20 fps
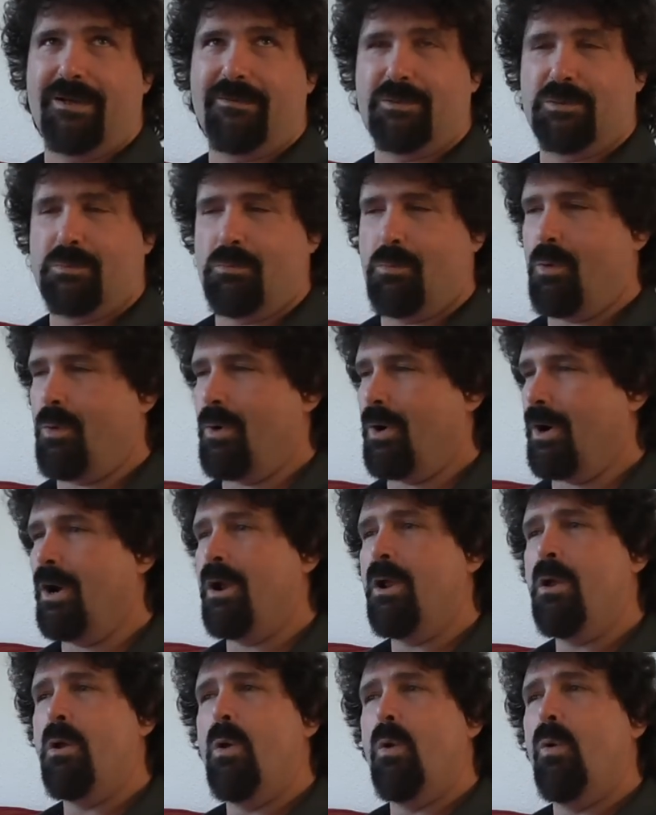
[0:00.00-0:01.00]
It was more,
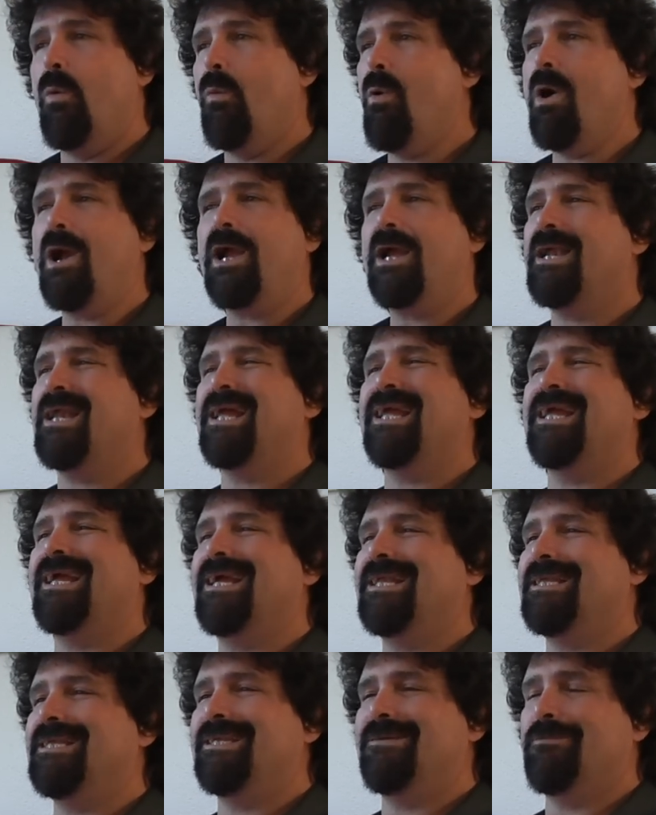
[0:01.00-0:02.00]
what can I get?